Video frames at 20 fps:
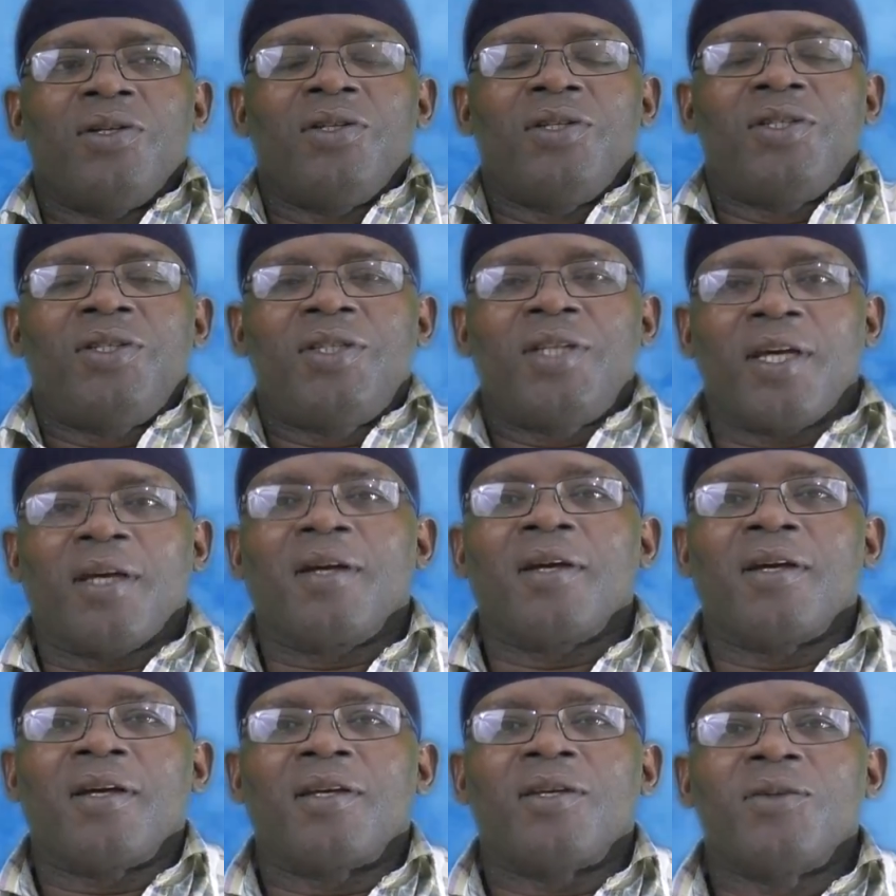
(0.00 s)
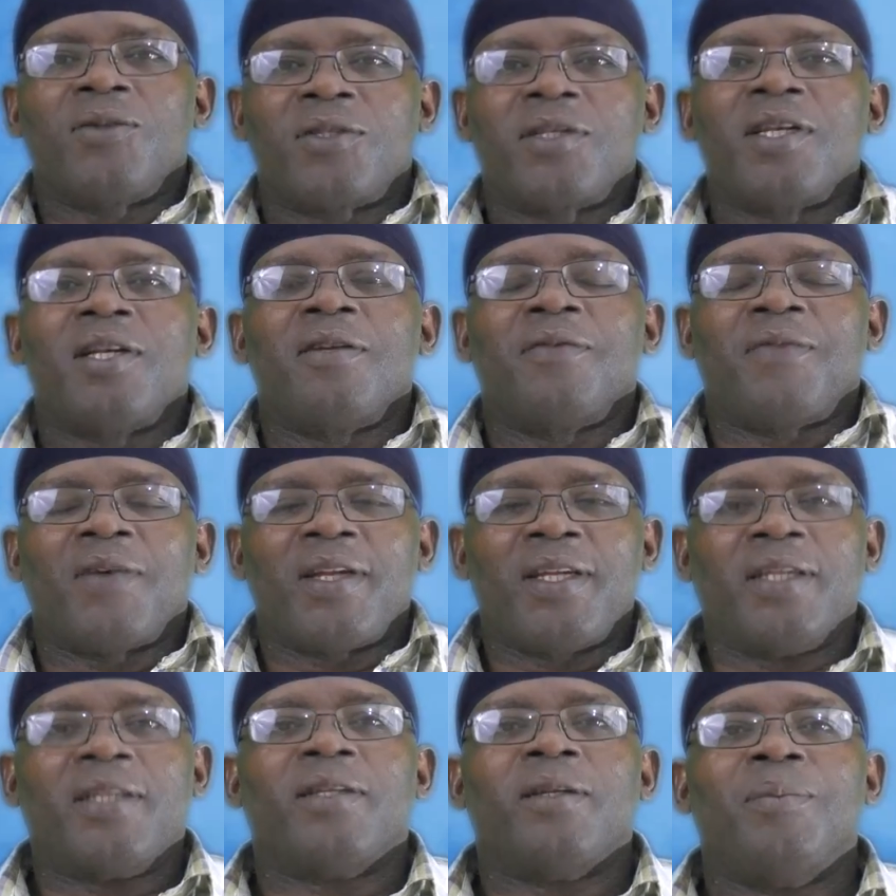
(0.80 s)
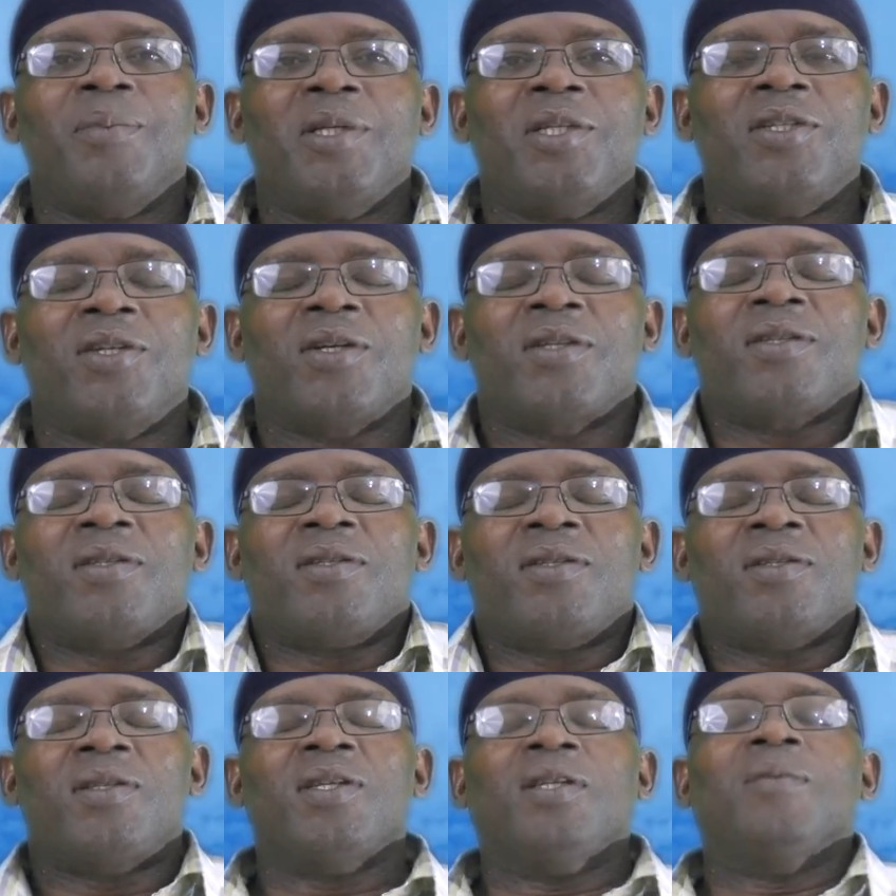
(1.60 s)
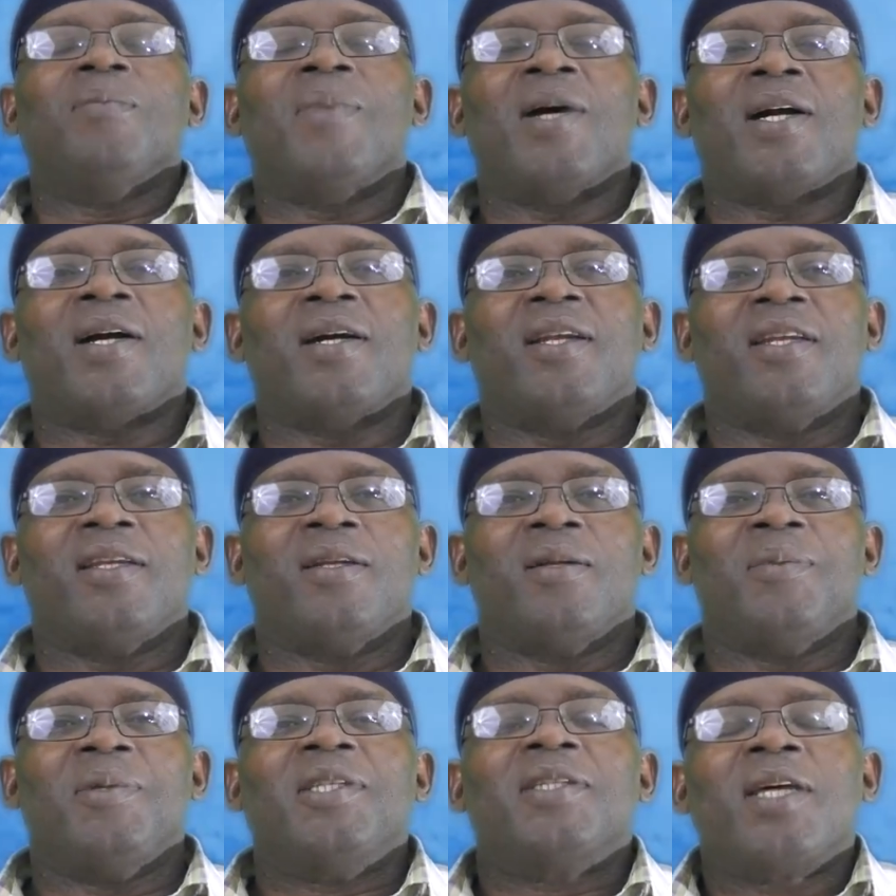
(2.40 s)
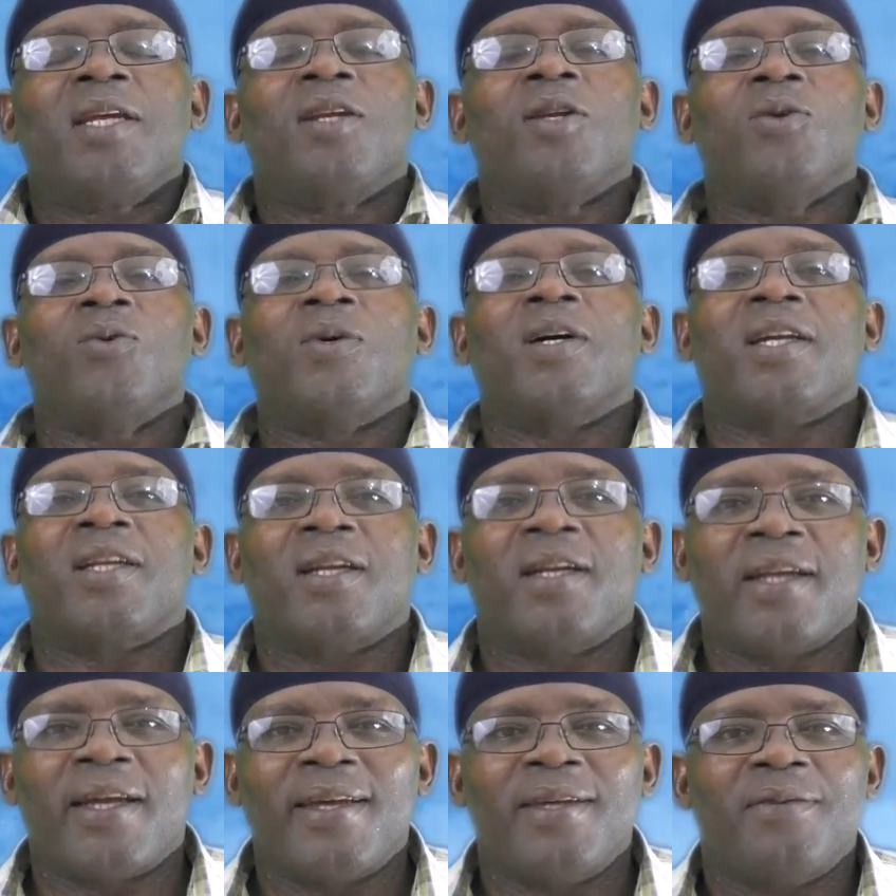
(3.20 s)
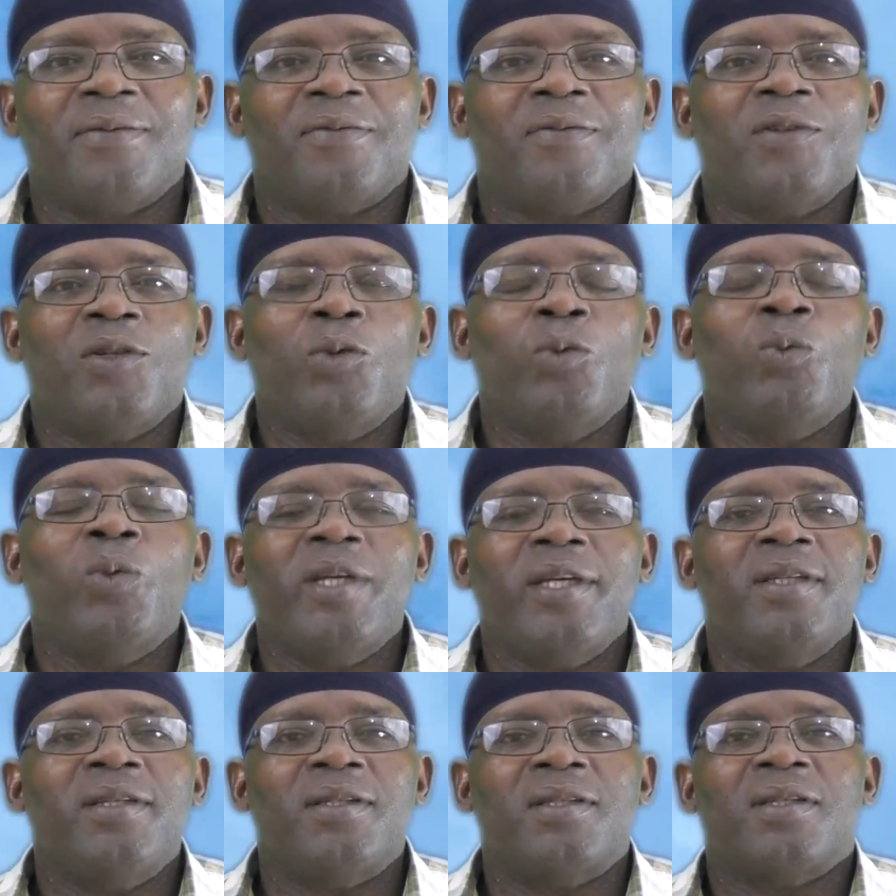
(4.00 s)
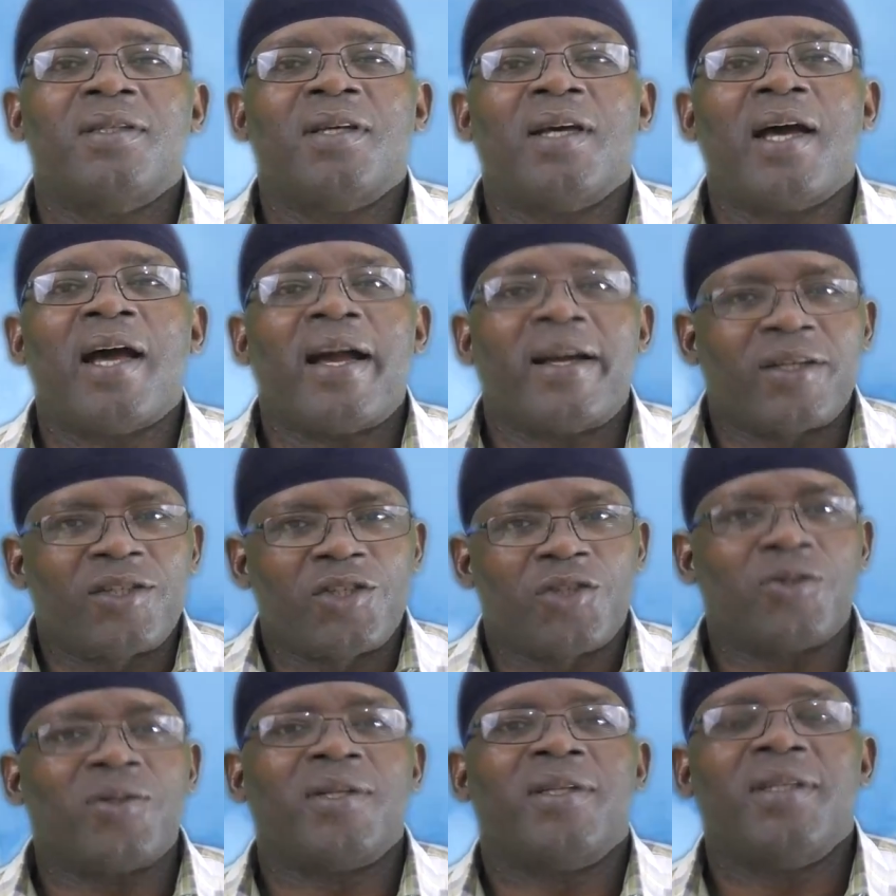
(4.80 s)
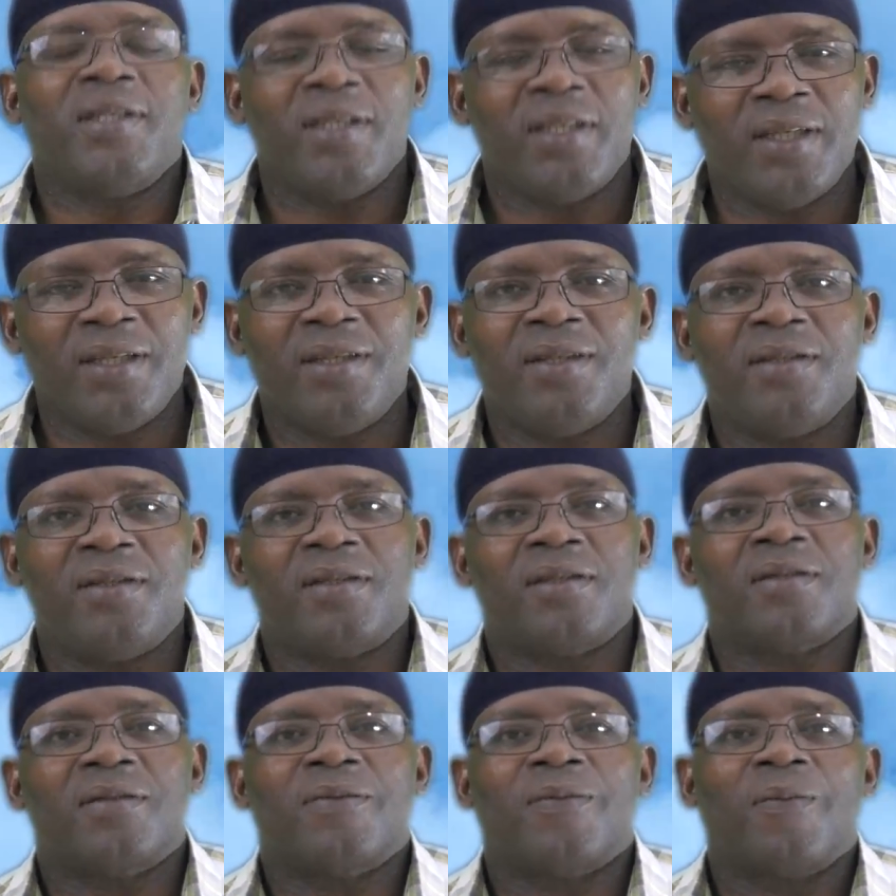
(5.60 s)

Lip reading: check yourself a little bit. Just sit back a little bit and look at life the way it actually is.